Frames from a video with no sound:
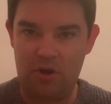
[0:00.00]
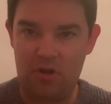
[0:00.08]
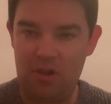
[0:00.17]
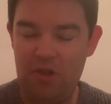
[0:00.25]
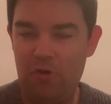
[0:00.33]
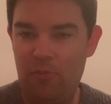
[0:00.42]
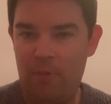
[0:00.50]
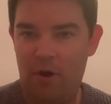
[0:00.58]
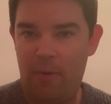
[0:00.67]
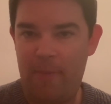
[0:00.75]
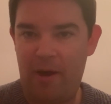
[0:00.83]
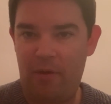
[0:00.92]
little
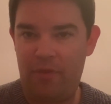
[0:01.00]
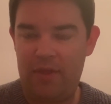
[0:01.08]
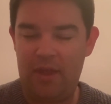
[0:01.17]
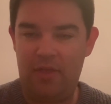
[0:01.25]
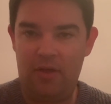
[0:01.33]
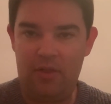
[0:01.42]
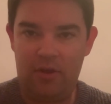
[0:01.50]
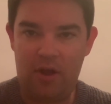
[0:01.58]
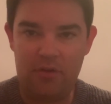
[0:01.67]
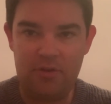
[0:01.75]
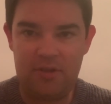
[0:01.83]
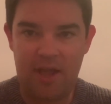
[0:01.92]
more about the
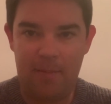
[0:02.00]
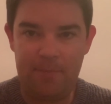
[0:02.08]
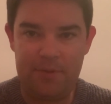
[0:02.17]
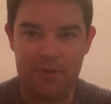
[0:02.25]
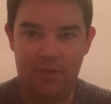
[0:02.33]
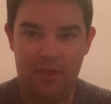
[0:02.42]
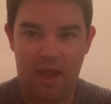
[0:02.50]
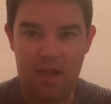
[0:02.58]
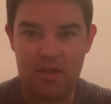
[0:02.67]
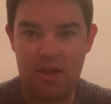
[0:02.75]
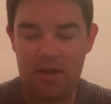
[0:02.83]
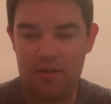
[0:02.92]
concepts and the
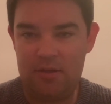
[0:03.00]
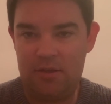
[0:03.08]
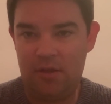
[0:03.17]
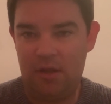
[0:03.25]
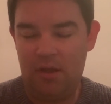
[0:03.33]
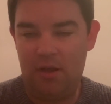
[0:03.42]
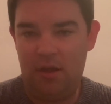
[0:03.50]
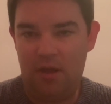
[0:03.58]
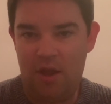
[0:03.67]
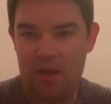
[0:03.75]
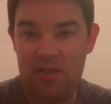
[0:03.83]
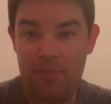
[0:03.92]
ideas
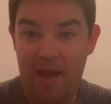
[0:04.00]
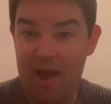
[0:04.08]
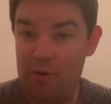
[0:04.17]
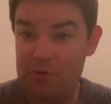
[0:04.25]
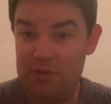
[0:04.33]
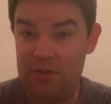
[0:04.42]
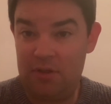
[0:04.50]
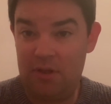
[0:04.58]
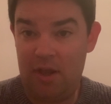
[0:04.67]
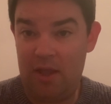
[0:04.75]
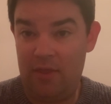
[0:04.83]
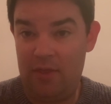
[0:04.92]
espoused
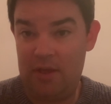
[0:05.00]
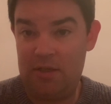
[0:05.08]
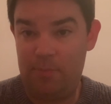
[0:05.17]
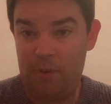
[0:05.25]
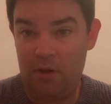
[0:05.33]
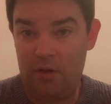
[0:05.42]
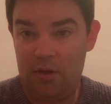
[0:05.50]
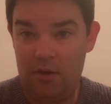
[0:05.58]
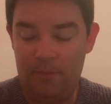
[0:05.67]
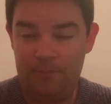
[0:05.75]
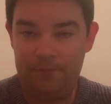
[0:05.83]
in this book